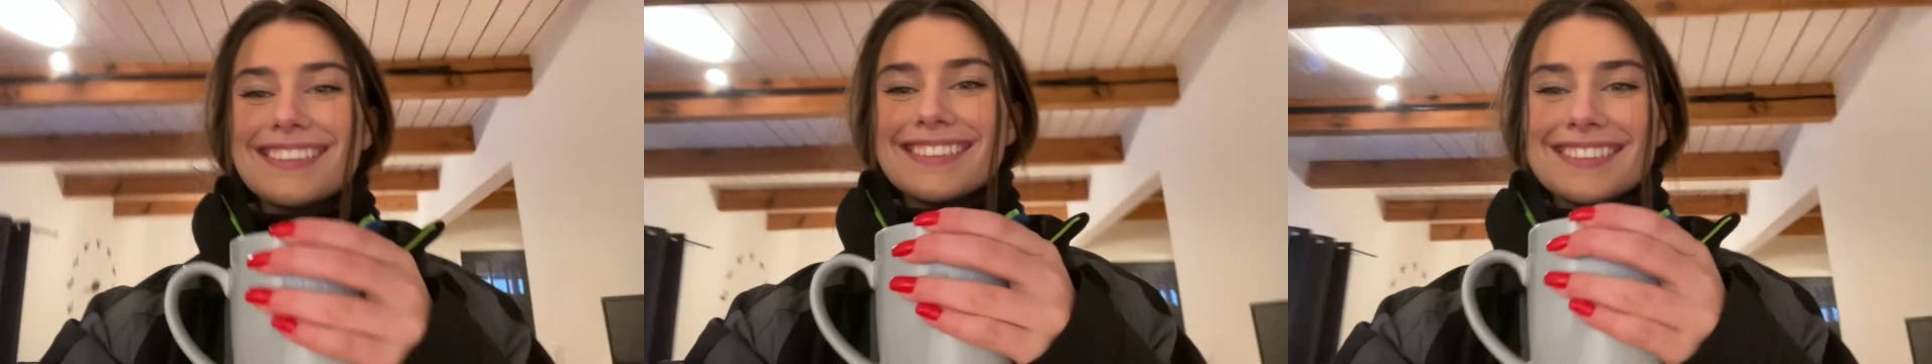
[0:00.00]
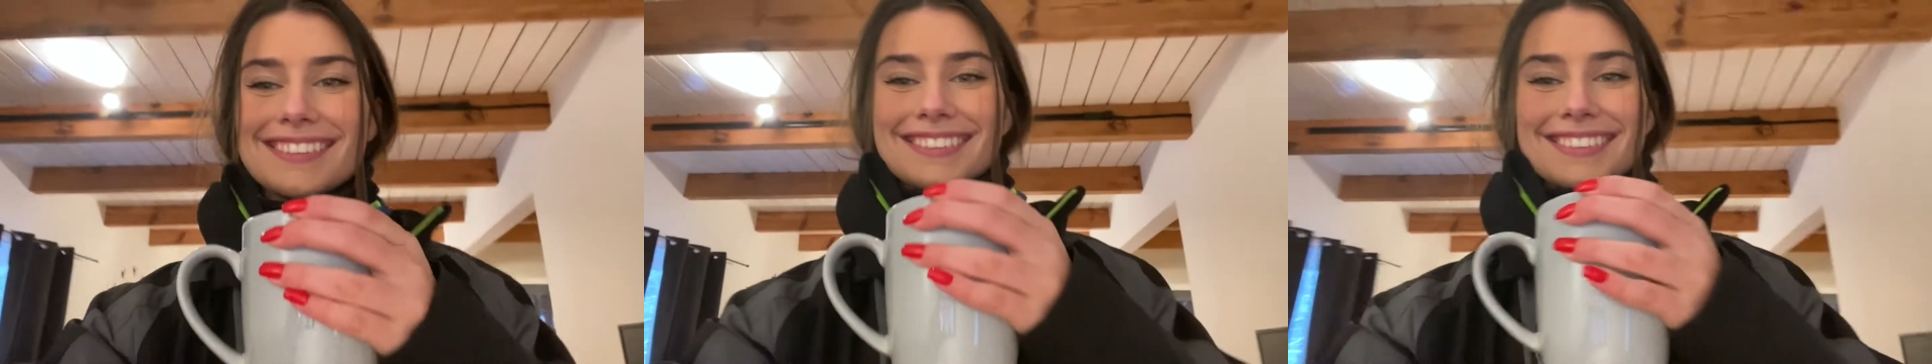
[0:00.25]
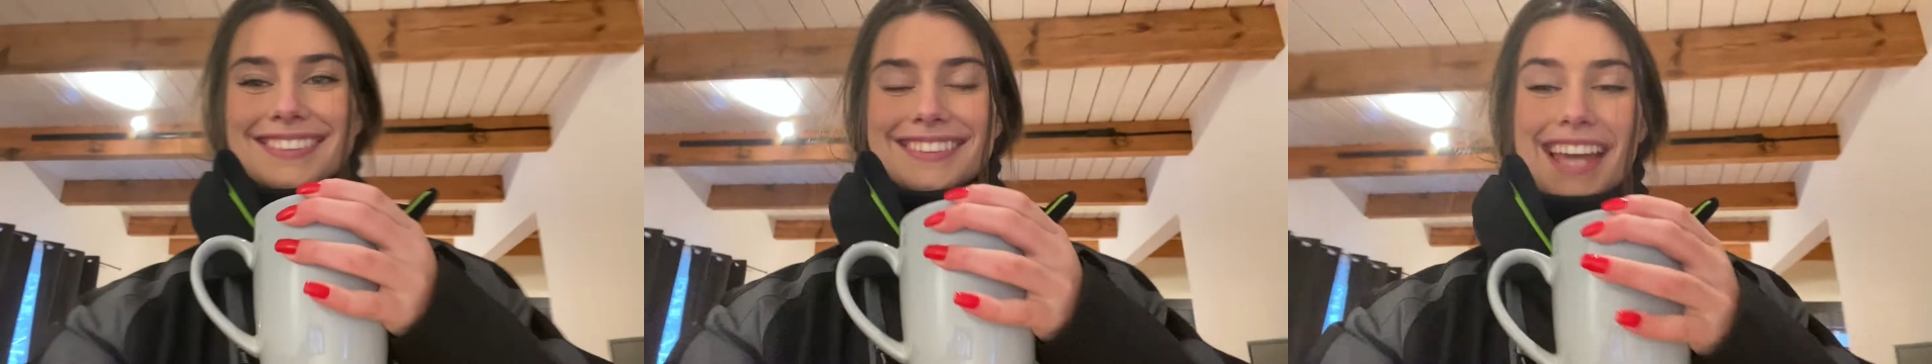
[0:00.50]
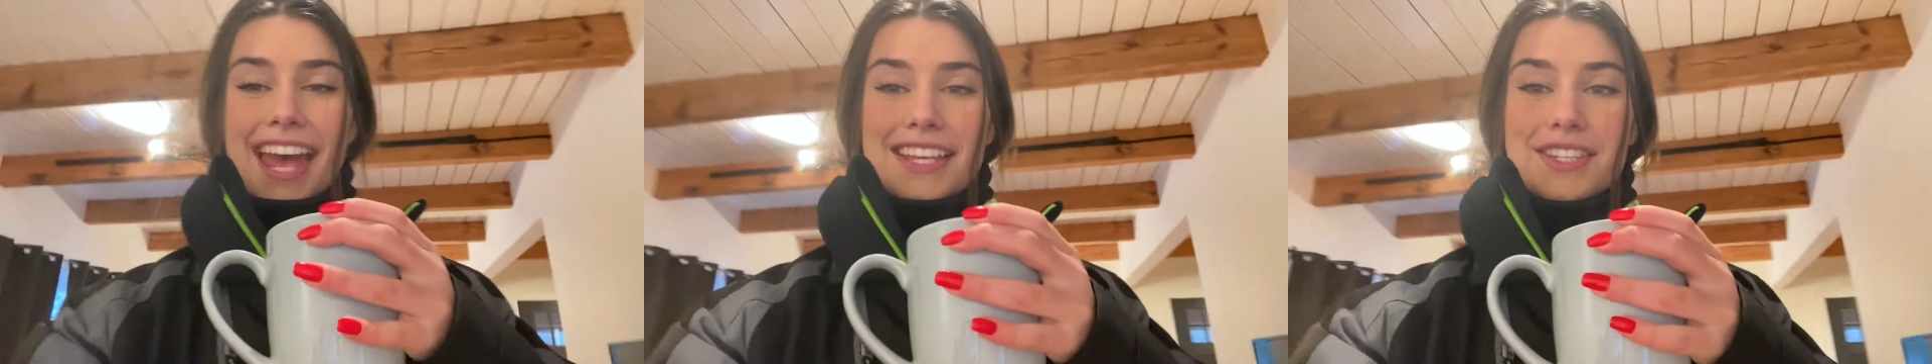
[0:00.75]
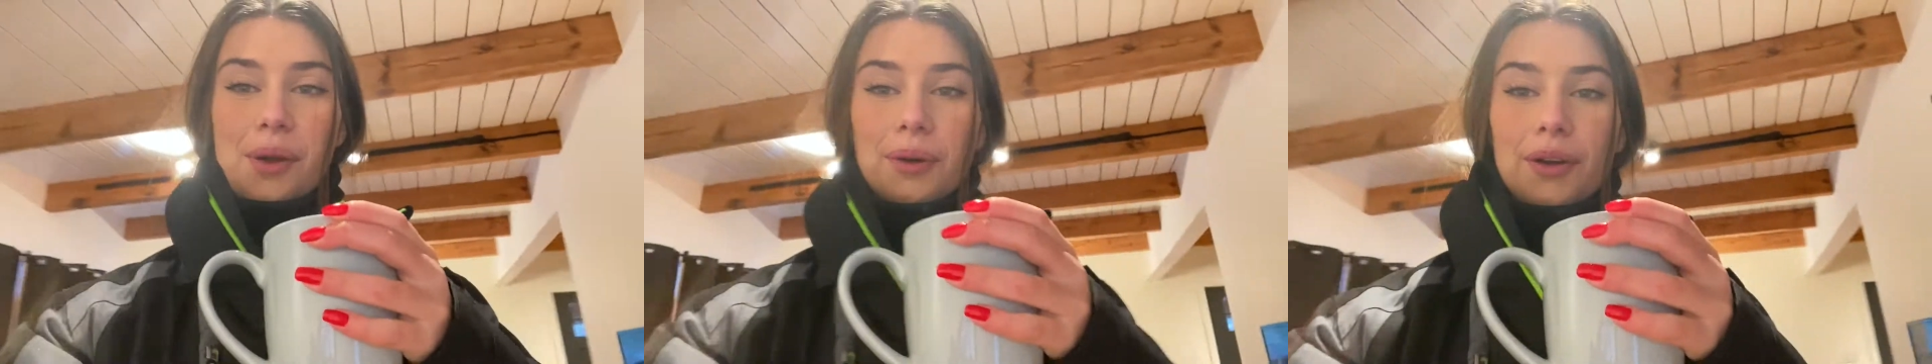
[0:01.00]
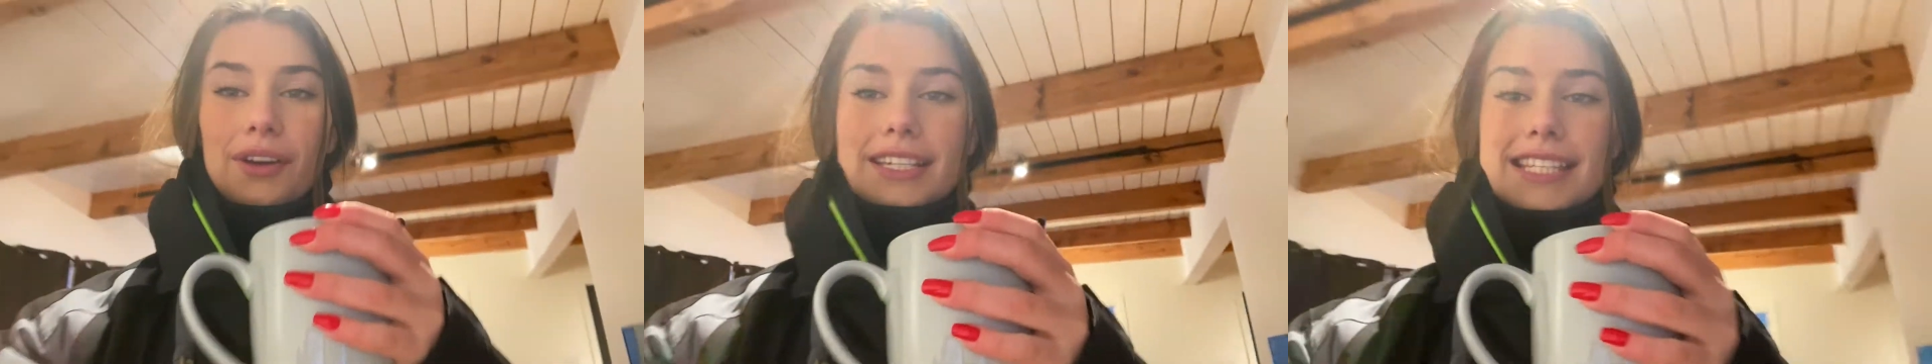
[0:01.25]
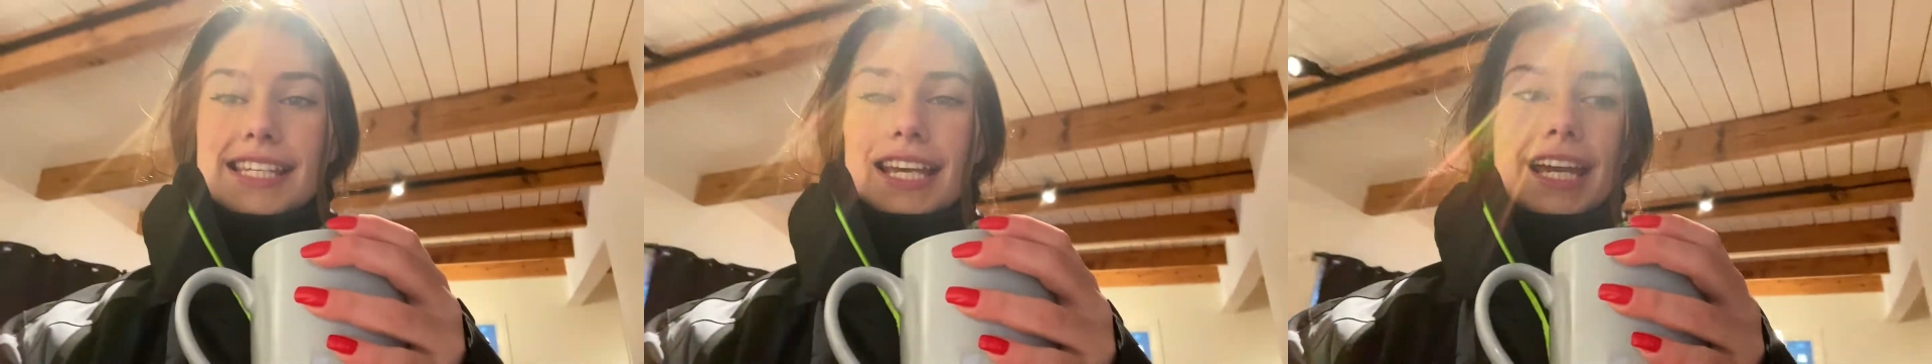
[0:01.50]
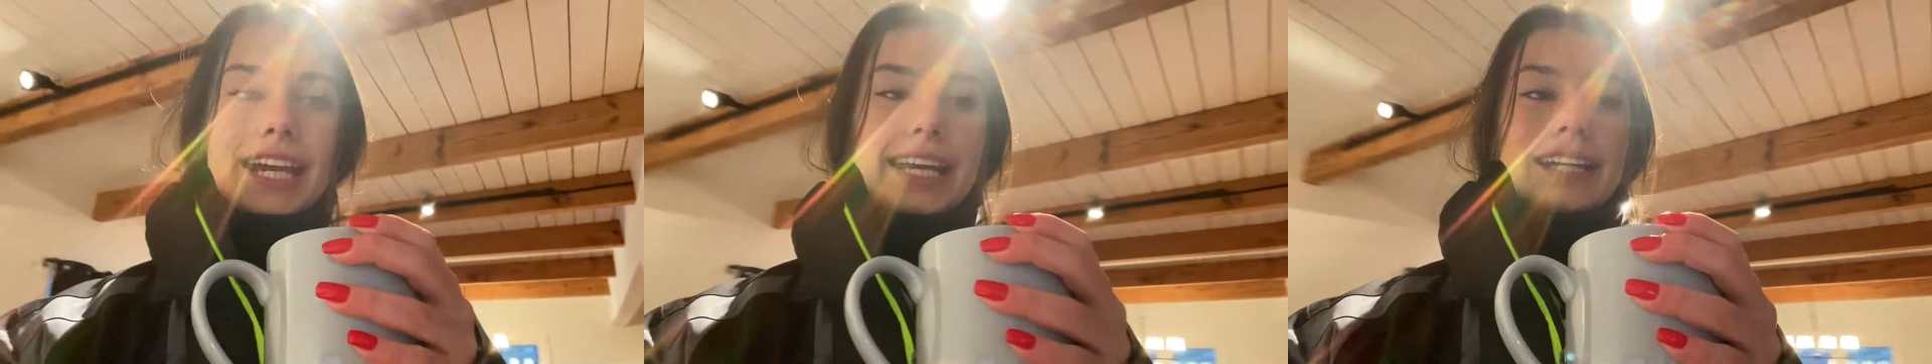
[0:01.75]
Wait, so we're going
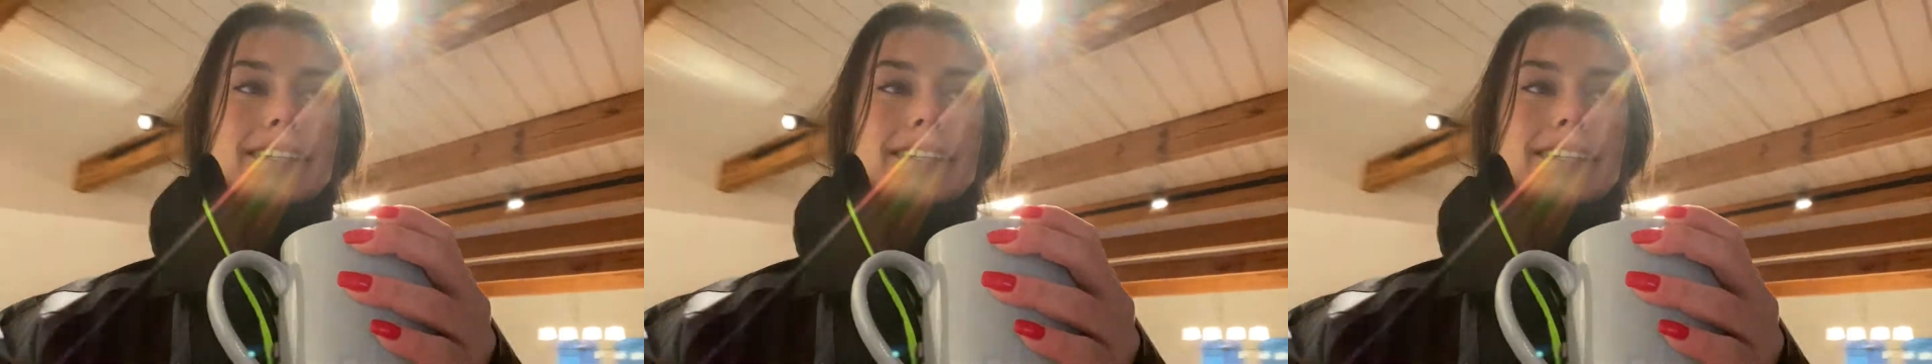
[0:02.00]
skiing.